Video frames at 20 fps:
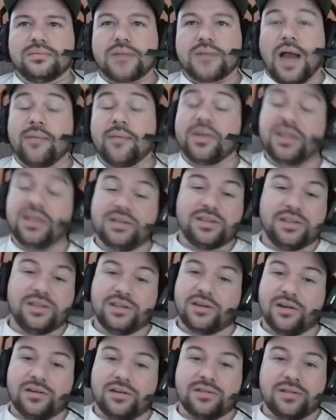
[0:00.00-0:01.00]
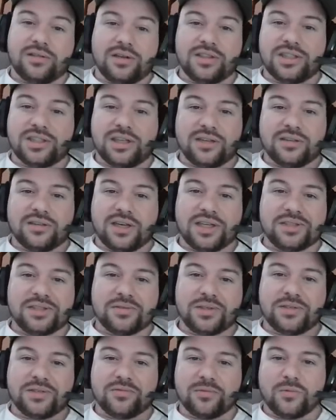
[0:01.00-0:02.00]
I mean, he caught a touchdown last
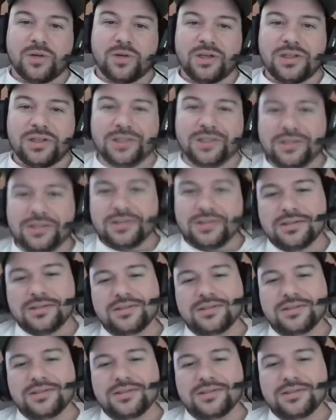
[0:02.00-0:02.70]
week from Willis.